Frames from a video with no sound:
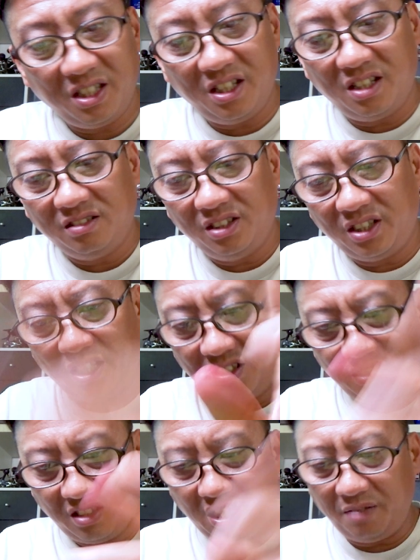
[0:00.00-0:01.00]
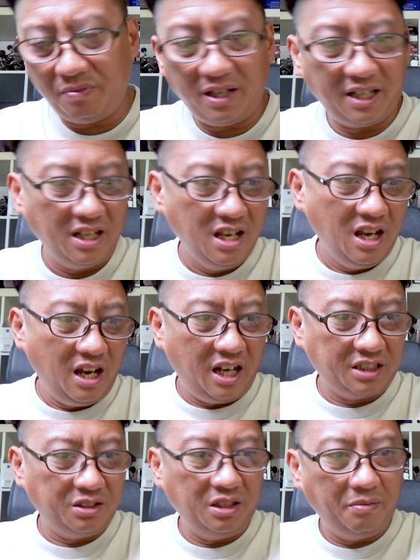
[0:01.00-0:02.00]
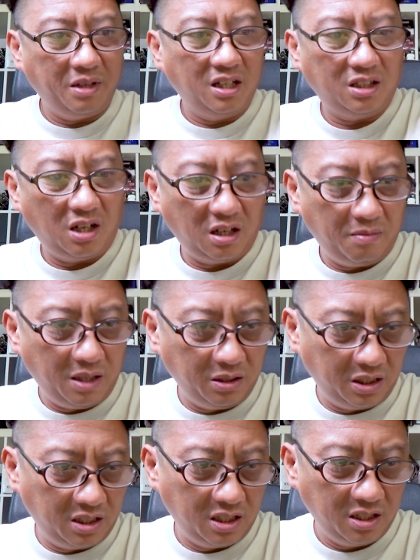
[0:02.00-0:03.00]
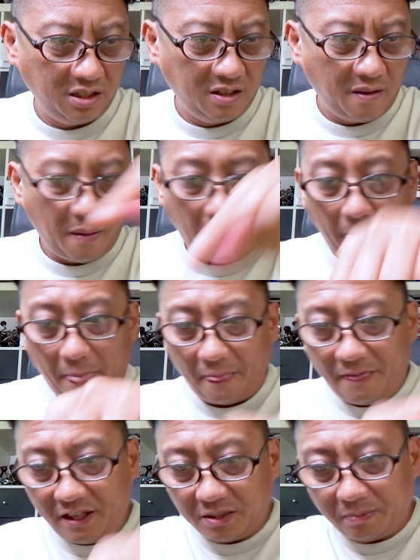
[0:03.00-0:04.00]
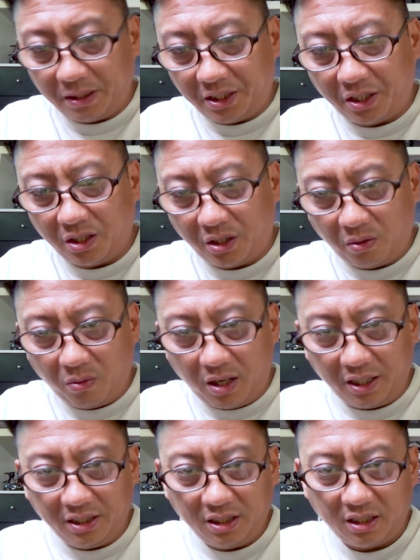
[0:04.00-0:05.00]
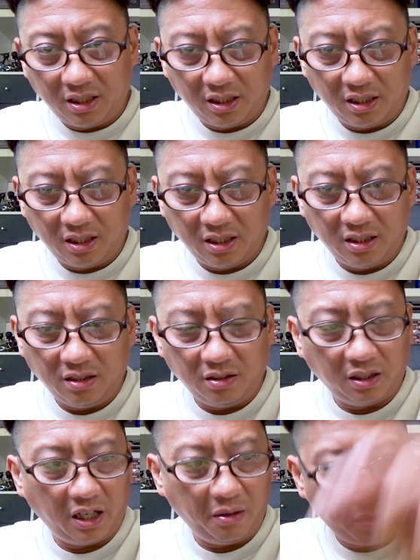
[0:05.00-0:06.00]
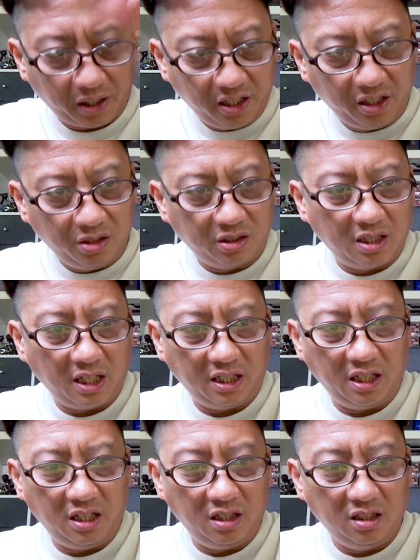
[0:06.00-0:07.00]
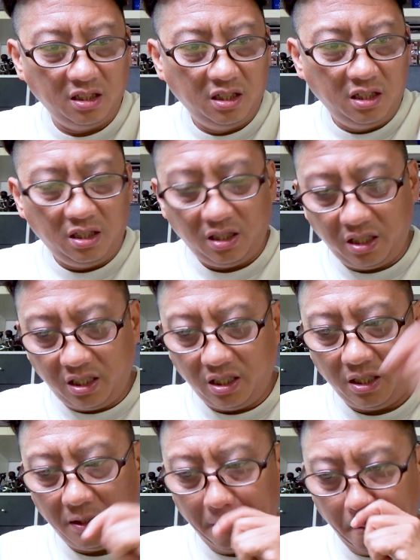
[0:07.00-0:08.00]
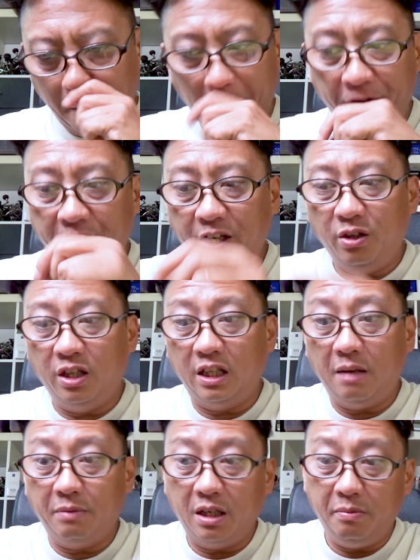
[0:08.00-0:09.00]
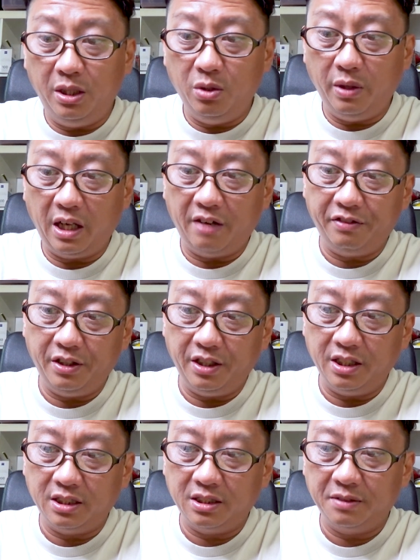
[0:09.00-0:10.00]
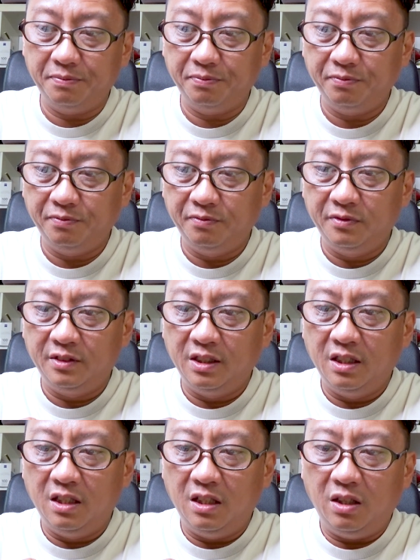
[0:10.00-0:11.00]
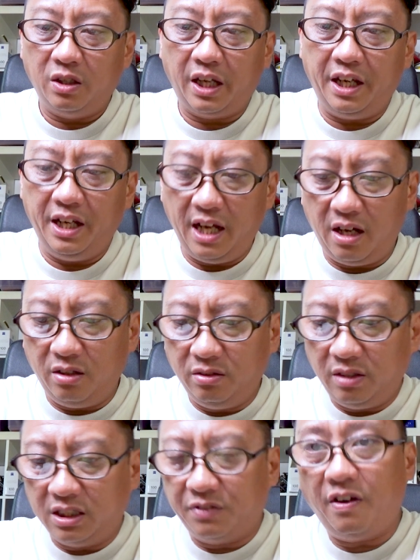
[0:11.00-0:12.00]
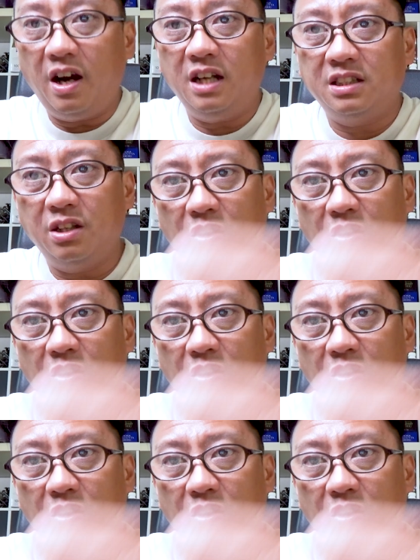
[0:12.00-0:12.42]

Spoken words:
you know, you can keep that. Actually, I'm going to talk about this particular one. Okay, we're going to use that in a video that I'm going to be doing after this. Okay, now, as far as the